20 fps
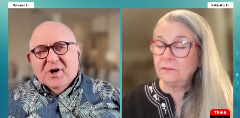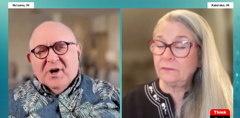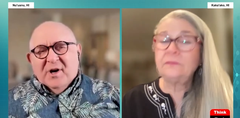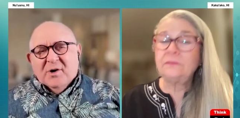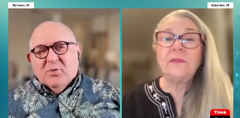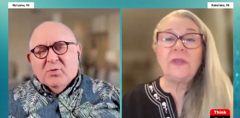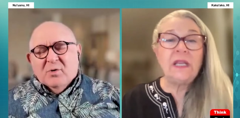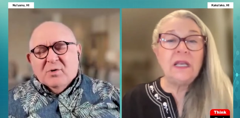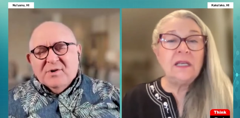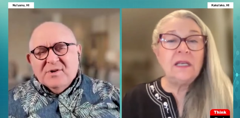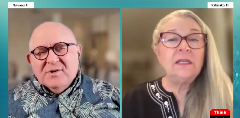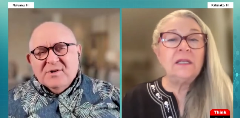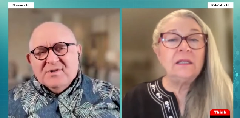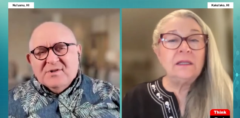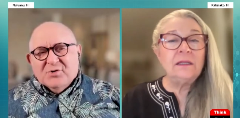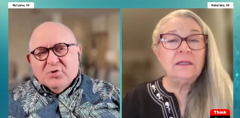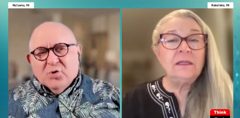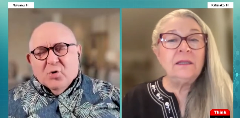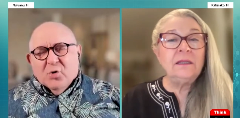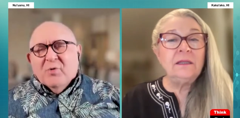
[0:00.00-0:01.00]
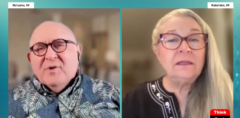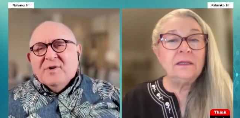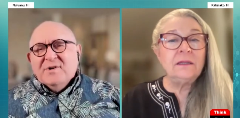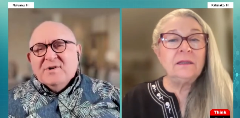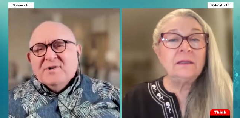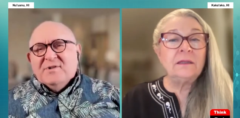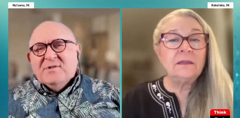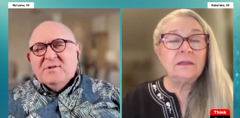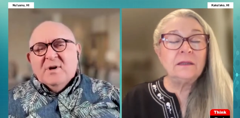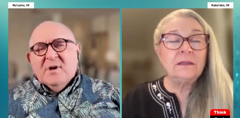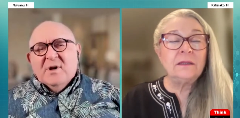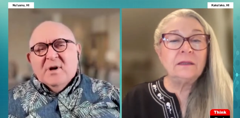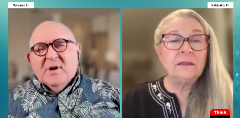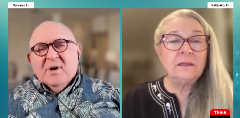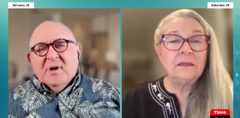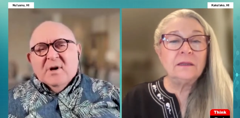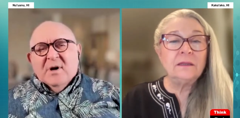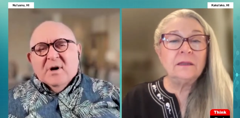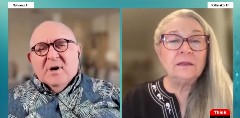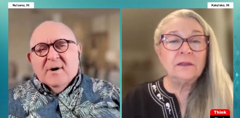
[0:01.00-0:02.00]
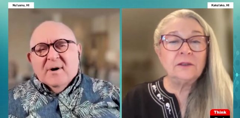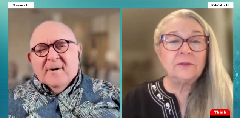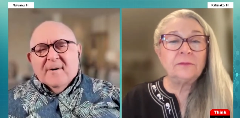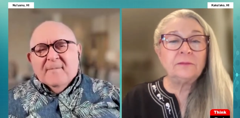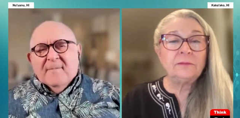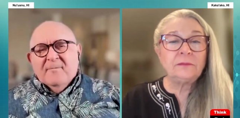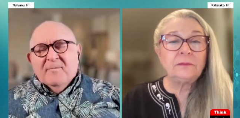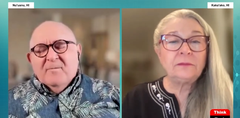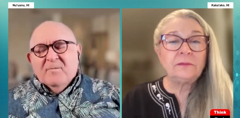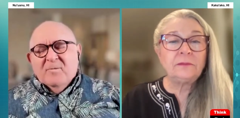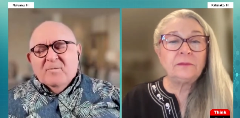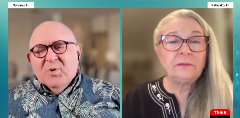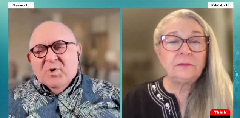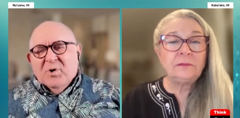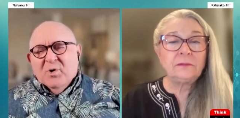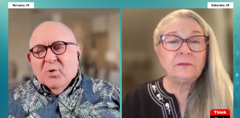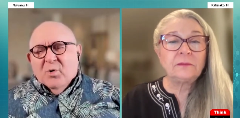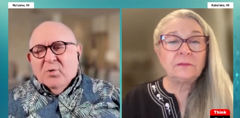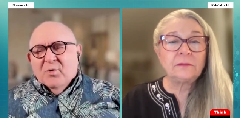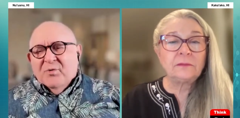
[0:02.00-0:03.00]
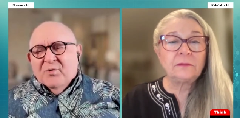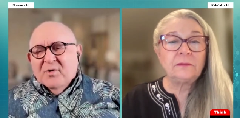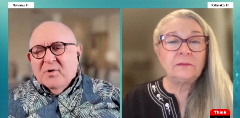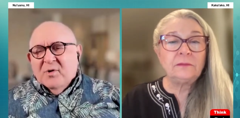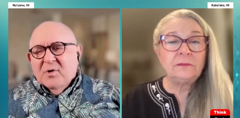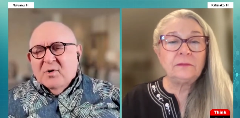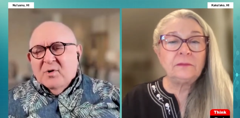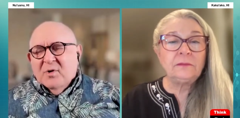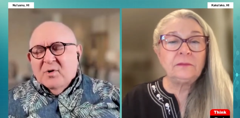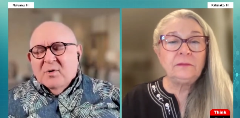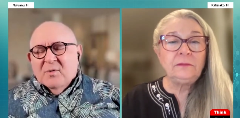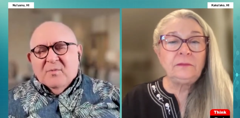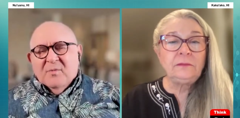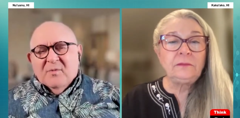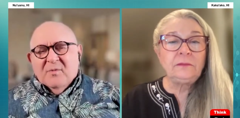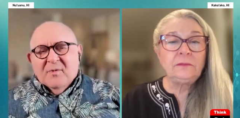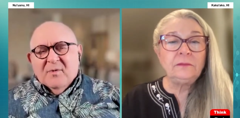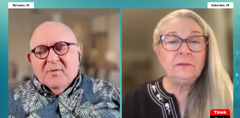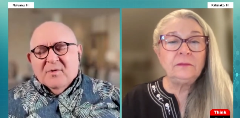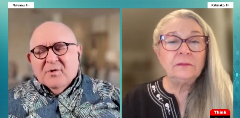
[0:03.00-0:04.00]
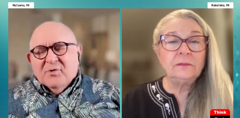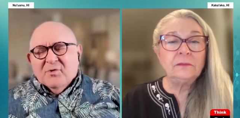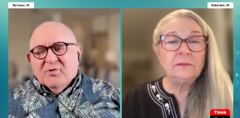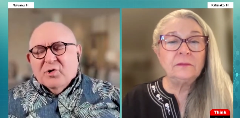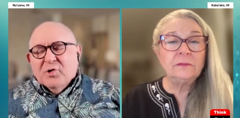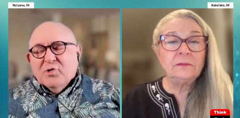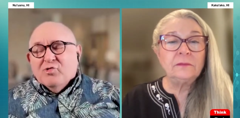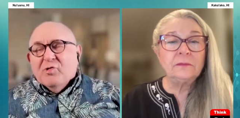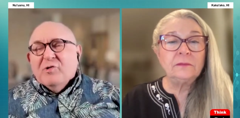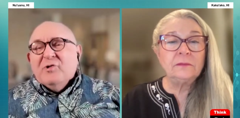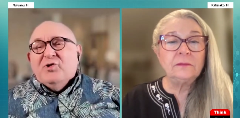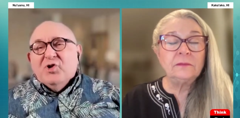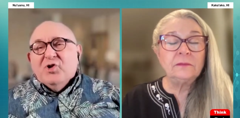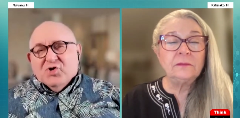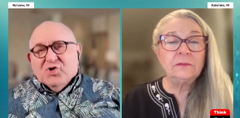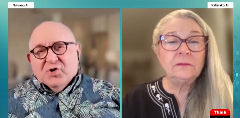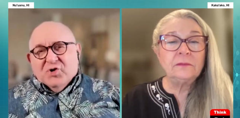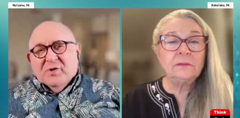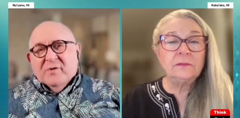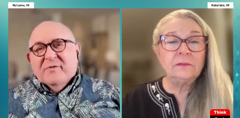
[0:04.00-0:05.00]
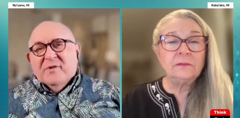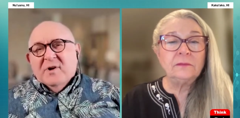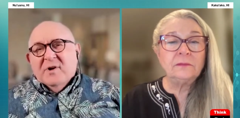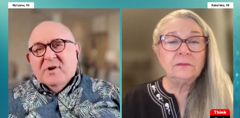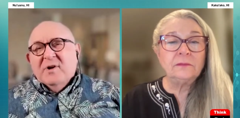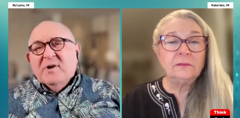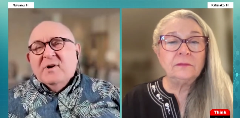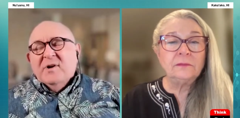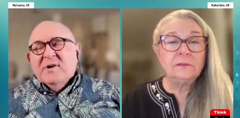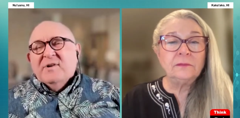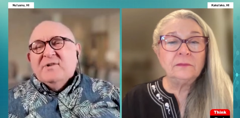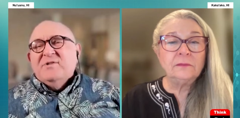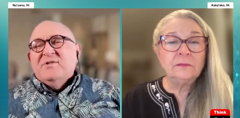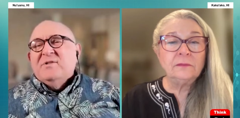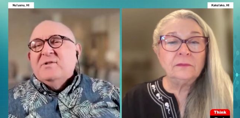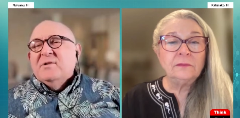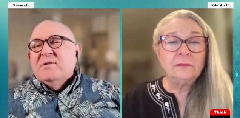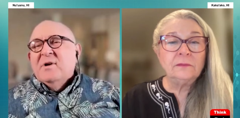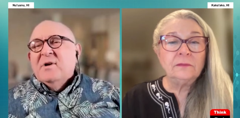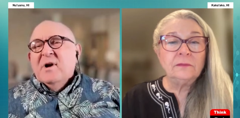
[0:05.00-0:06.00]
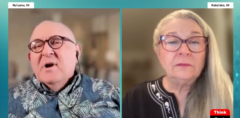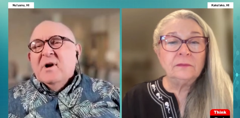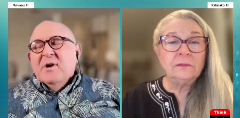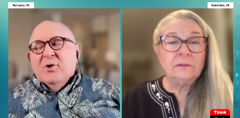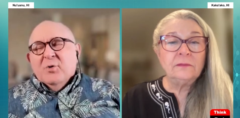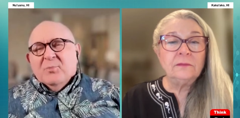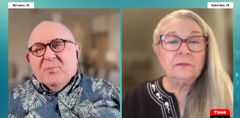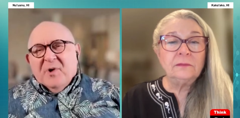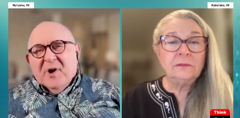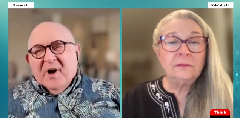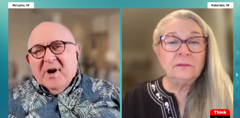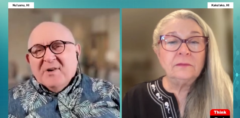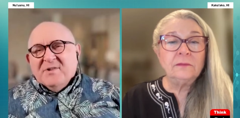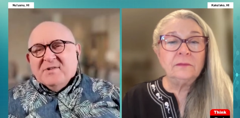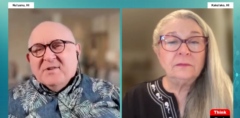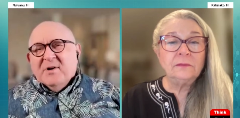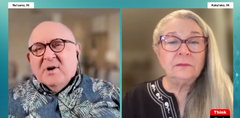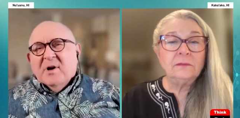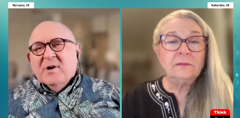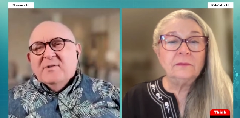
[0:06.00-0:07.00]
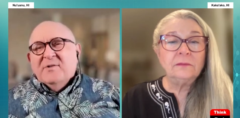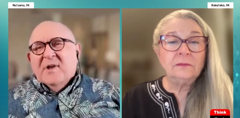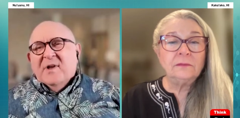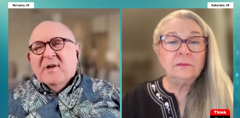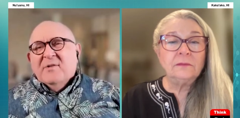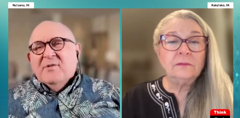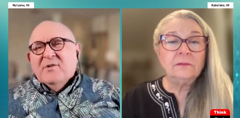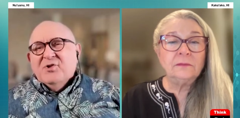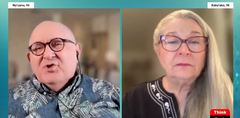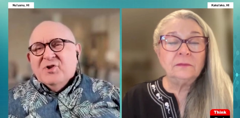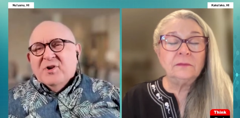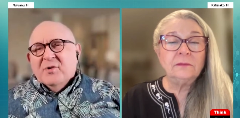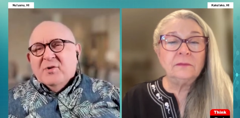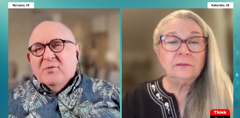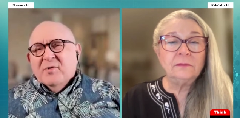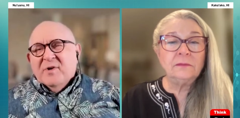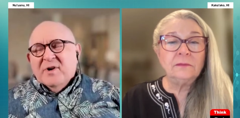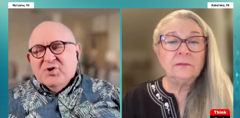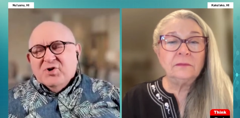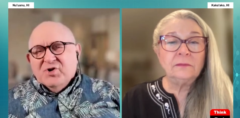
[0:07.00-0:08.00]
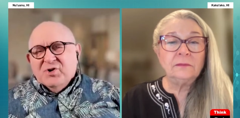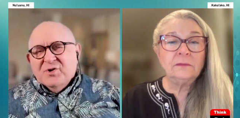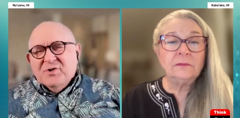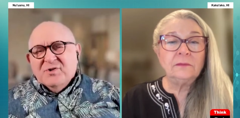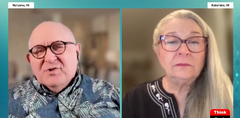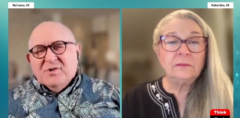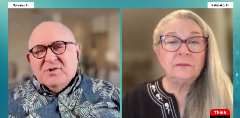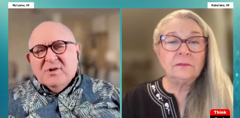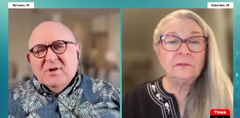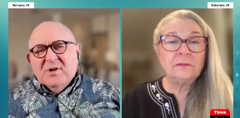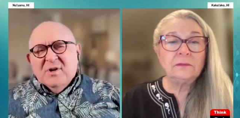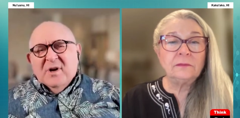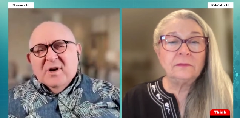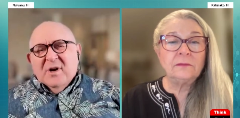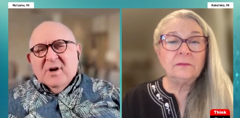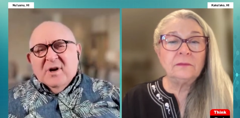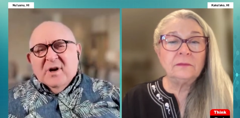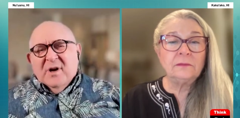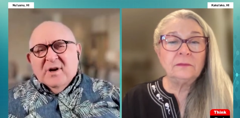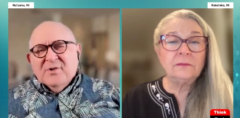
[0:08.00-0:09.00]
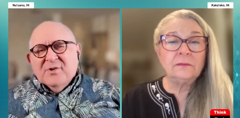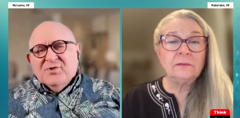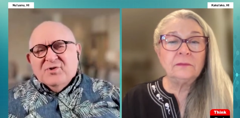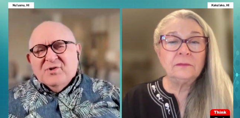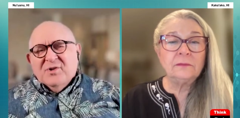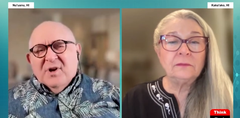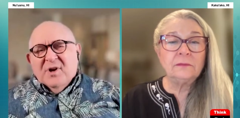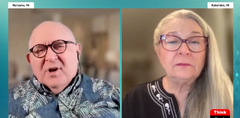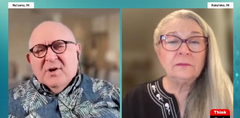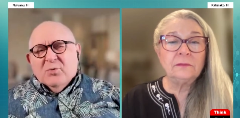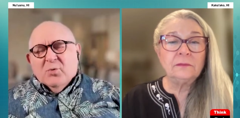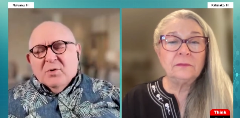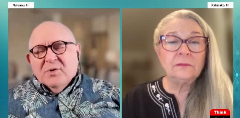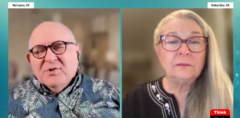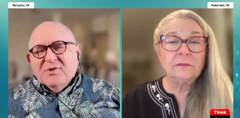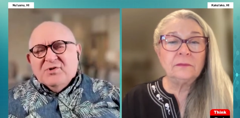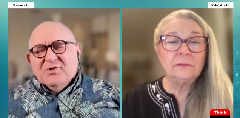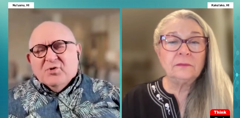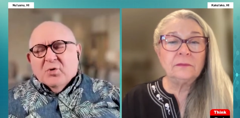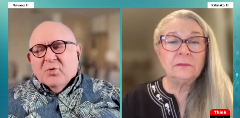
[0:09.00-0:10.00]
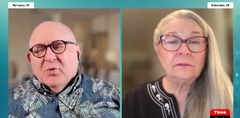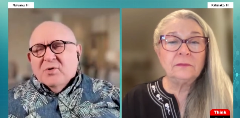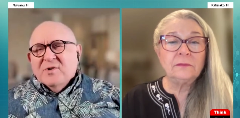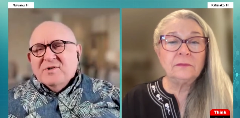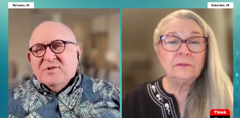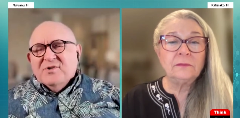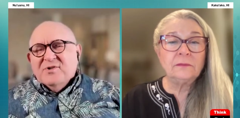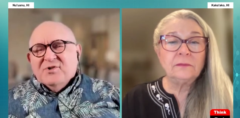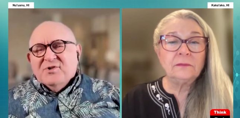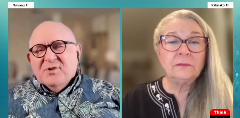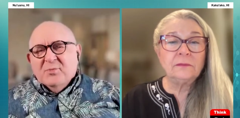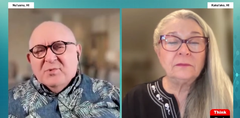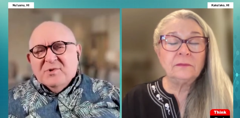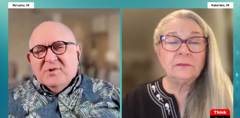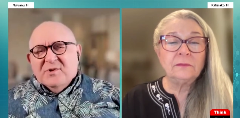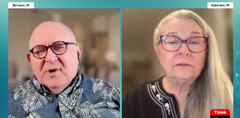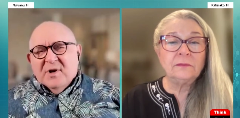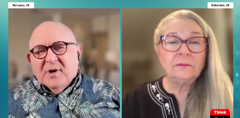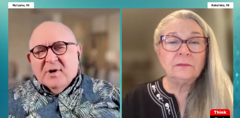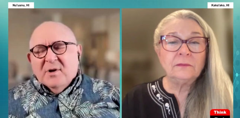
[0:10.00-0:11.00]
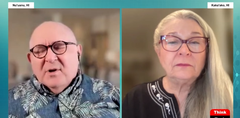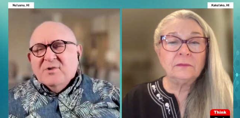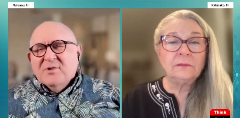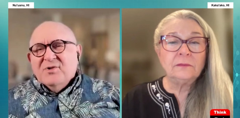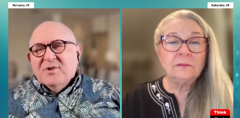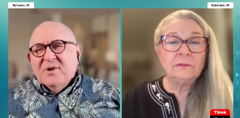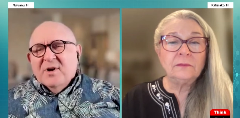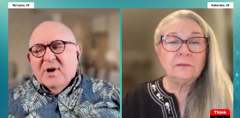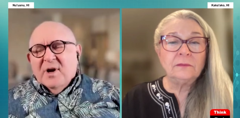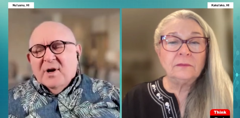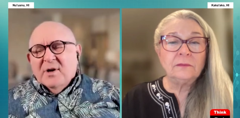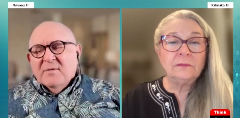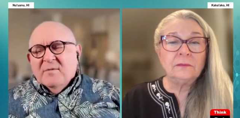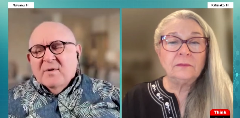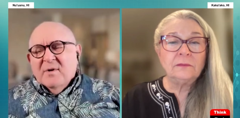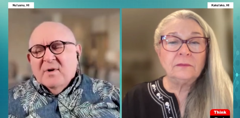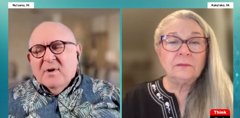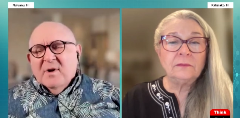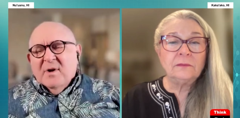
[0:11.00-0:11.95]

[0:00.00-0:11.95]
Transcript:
Speaker 1: she had all these stories. Um, you know, the, the the tradition of the Indians, you, you pass it on down the generations. And she had all these stories that she would tell, and she had